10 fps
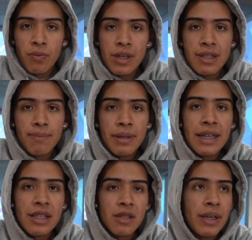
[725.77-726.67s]
reason
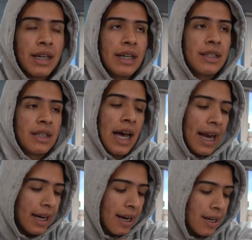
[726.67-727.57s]
being is because I
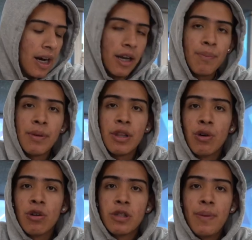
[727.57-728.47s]
got caught up in the
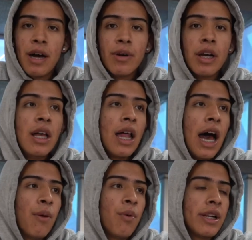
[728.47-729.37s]
horsepower.
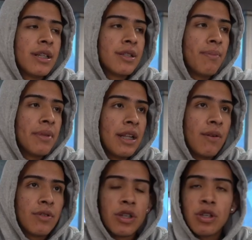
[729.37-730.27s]
I wanted something that
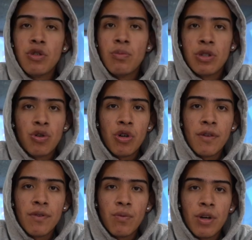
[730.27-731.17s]
was going to do majority
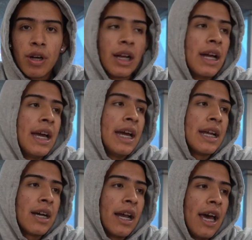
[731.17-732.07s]
of the work
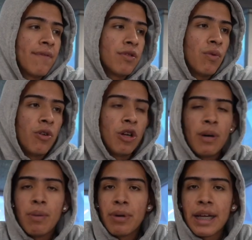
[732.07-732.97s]
and not have to worry
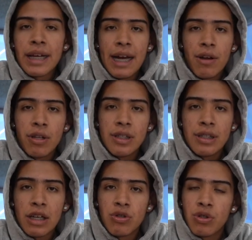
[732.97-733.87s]
about bringing out all these
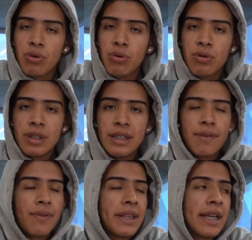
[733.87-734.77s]
extra tools and
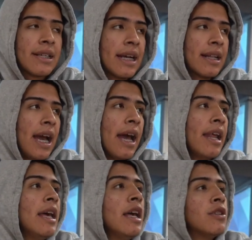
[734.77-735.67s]
different things like that.
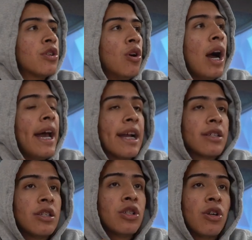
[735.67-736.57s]
So I
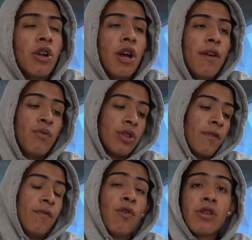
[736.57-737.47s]
actually started off with the
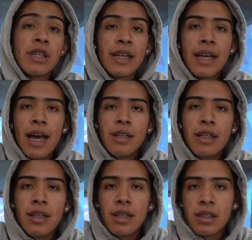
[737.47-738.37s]

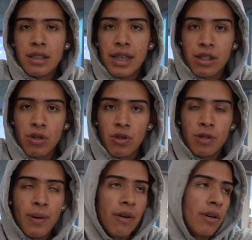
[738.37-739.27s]
14-gallon, the 6
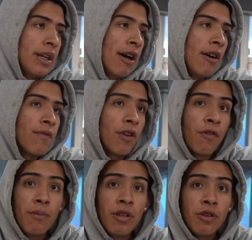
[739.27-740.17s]
horsepower. Now, if you're
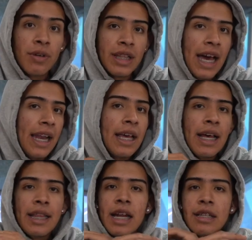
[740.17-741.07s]
familiar with that,
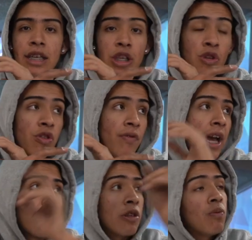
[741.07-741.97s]
that is a huge
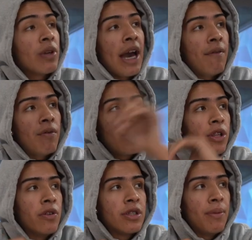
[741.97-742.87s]
vacuum. We have one of
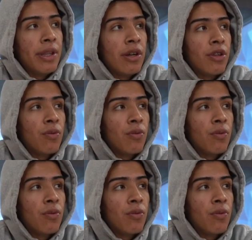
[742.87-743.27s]
those up there on the